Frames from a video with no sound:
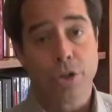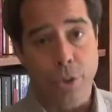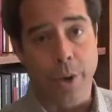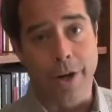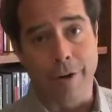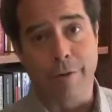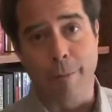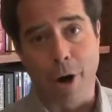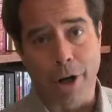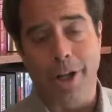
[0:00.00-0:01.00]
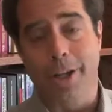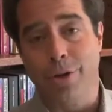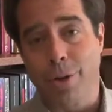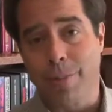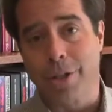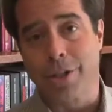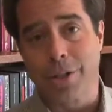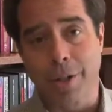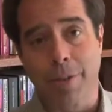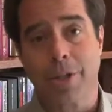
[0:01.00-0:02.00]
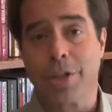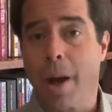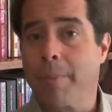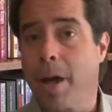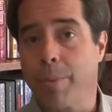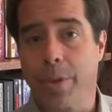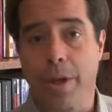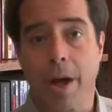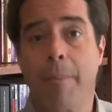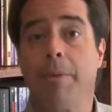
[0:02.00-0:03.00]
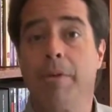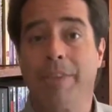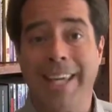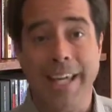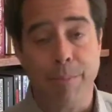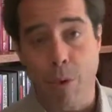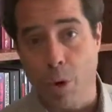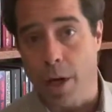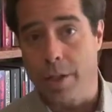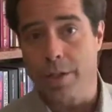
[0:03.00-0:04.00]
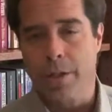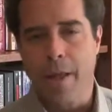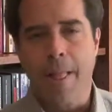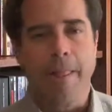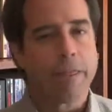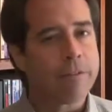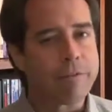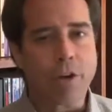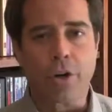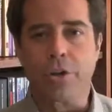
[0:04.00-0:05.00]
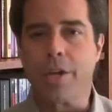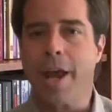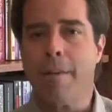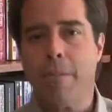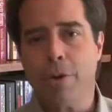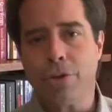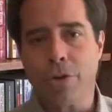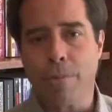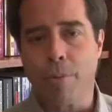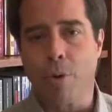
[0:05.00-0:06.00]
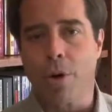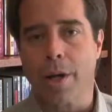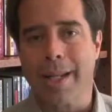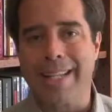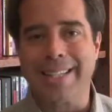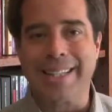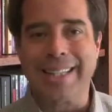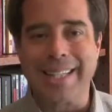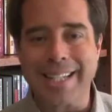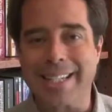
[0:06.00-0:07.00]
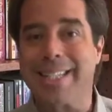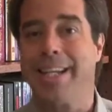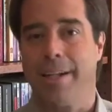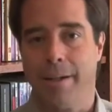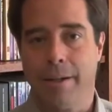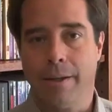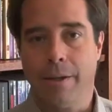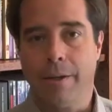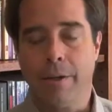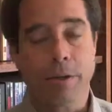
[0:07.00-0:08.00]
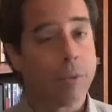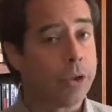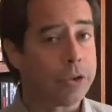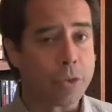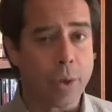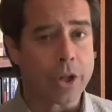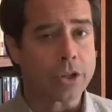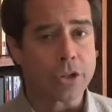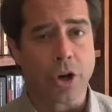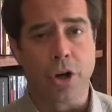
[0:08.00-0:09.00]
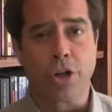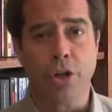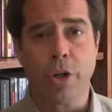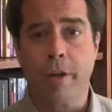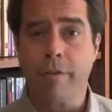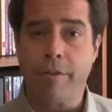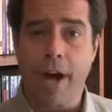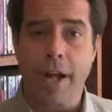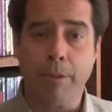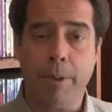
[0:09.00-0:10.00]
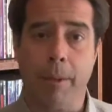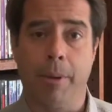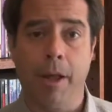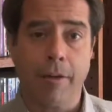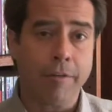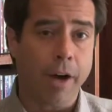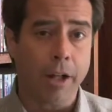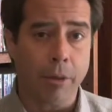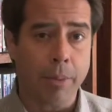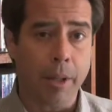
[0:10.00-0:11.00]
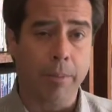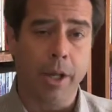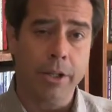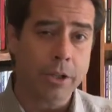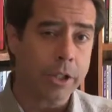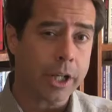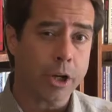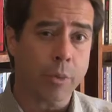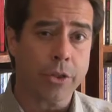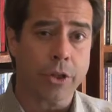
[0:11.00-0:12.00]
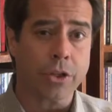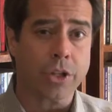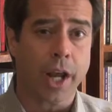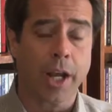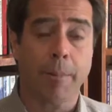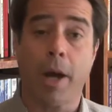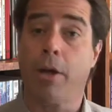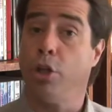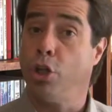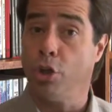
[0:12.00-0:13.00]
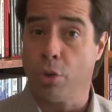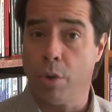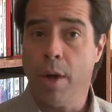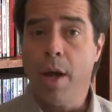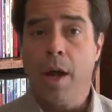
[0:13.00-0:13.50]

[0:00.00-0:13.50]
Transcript: Twitter for marketing your business can be summed up with a couple of key points. The first and most important is listen. With Twitter search, you can find people and follow people, and you'll hear what they're saying about you,